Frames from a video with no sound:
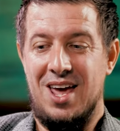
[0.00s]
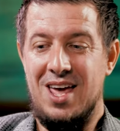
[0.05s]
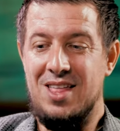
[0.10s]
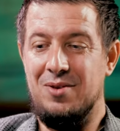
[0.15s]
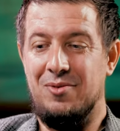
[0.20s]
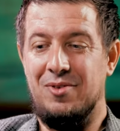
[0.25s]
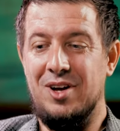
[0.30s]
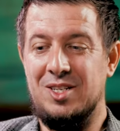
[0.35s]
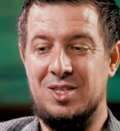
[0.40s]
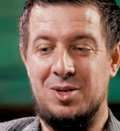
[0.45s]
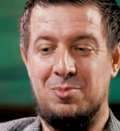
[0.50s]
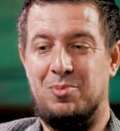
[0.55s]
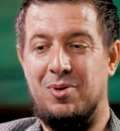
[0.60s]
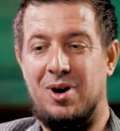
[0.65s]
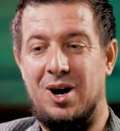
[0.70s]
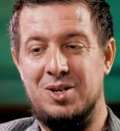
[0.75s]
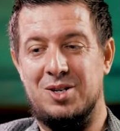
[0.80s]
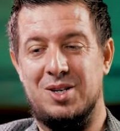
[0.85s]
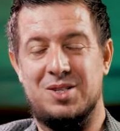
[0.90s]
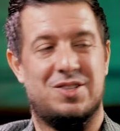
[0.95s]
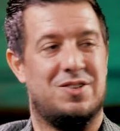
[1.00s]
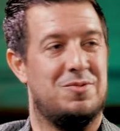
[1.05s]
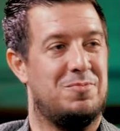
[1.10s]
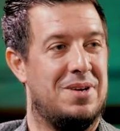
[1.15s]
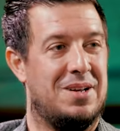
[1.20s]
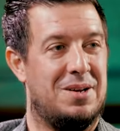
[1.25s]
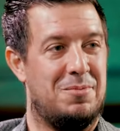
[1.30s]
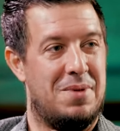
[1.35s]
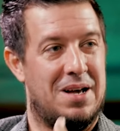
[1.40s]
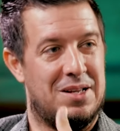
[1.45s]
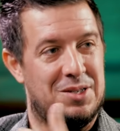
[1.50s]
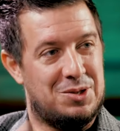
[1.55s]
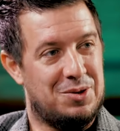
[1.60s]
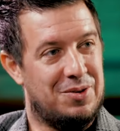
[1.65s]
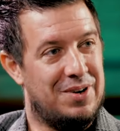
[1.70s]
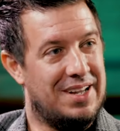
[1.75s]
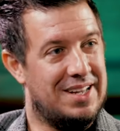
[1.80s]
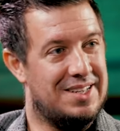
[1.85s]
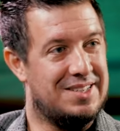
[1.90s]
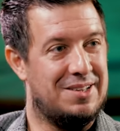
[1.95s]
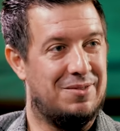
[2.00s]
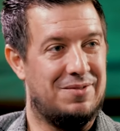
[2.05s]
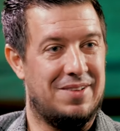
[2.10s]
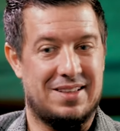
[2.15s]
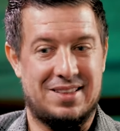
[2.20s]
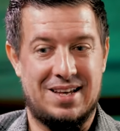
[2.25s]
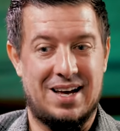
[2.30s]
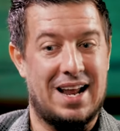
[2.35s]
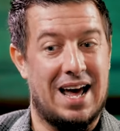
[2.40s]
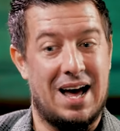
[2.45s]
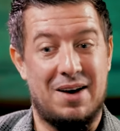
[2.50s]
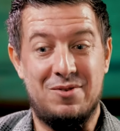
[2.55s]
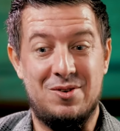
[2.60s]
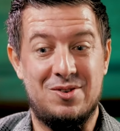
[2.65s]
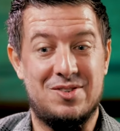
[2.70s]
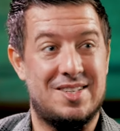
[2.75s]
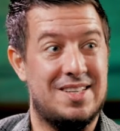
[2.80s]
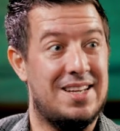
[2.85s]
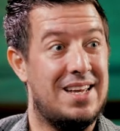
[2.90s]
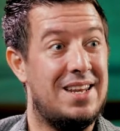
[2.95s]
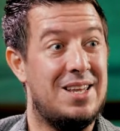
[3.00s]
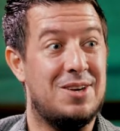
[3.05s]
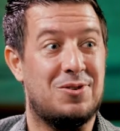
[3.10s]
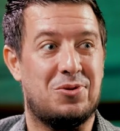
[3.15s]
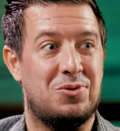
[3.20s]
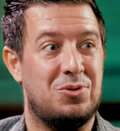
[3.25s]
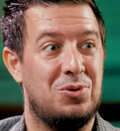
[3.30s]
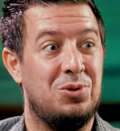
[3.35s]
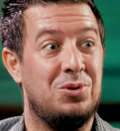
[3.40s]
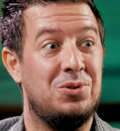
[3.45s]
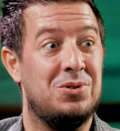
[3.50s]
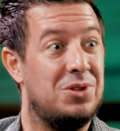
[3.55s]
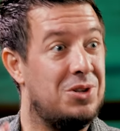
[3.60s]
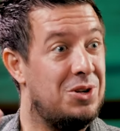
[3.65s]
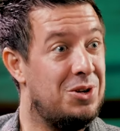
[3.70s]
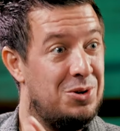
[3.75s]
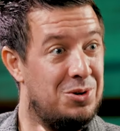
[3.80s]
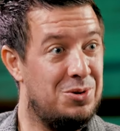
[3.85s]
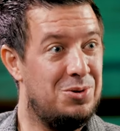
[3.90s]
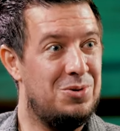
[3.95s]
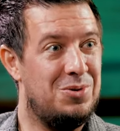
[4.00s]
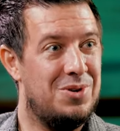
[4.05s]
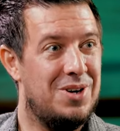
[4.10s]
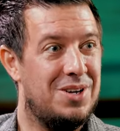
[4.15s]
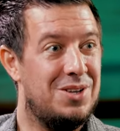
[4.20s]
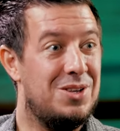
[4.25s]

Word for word: in the recent projects you've been mentoring and stuff like that, have you seen any cool new